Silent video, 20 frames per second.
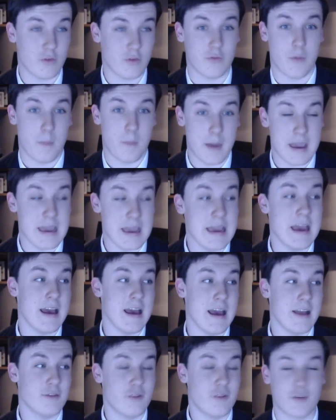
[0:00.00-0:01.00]
for me
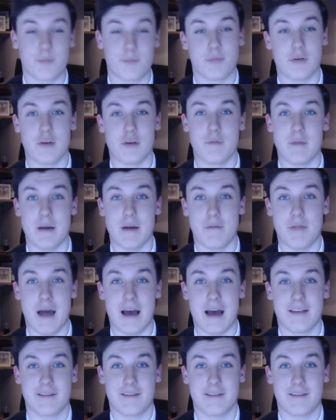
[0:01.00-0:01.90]
just proved me of that.